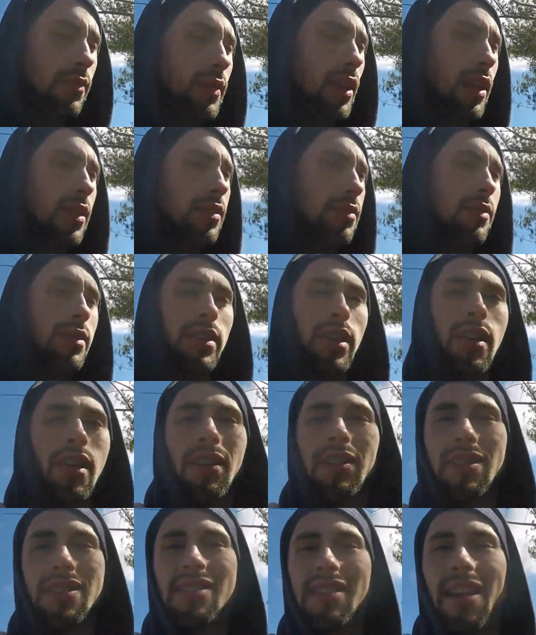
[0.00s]
It's really
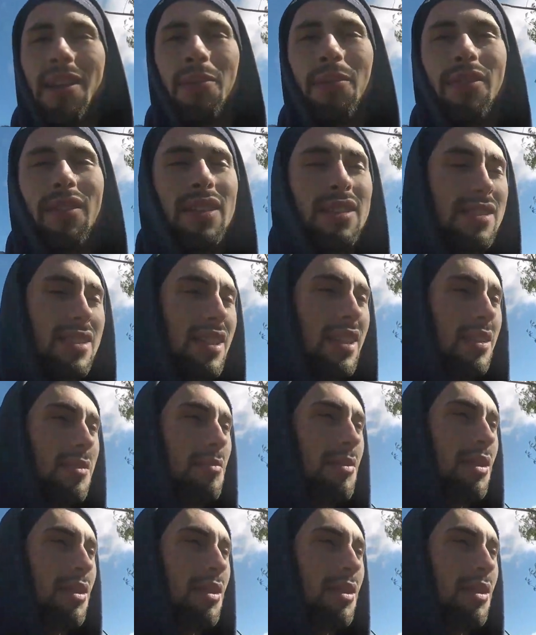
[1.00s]
hard to say with this thing,